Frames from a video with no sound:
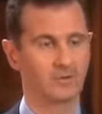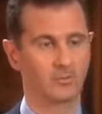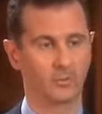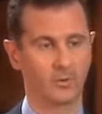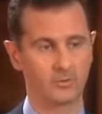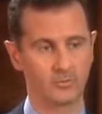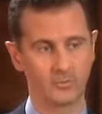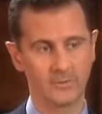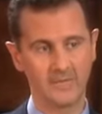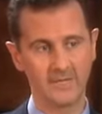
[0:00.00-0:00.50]

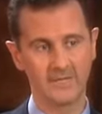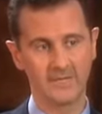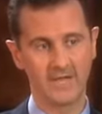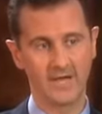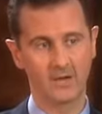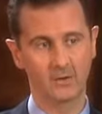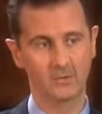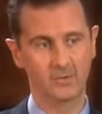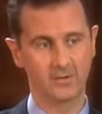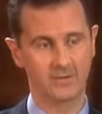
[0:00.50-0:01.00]
What we need
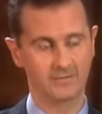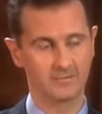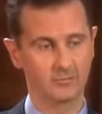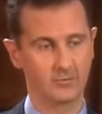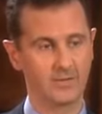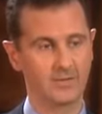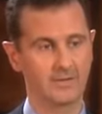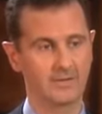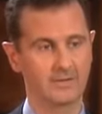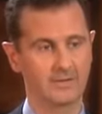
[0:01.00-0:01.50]
now is we
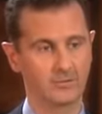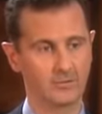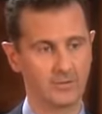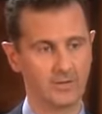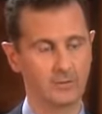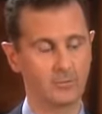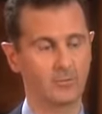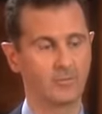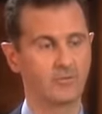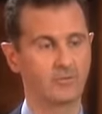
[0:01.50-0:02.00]
need to
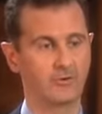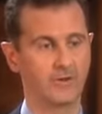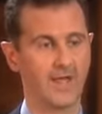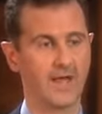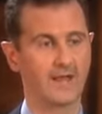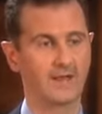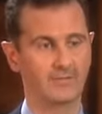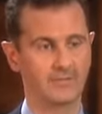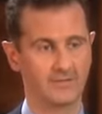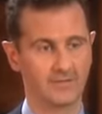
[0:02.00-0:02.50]
deal with the
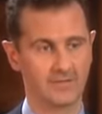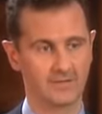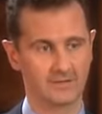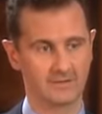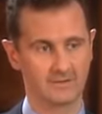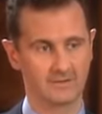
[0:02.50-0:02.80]
reality.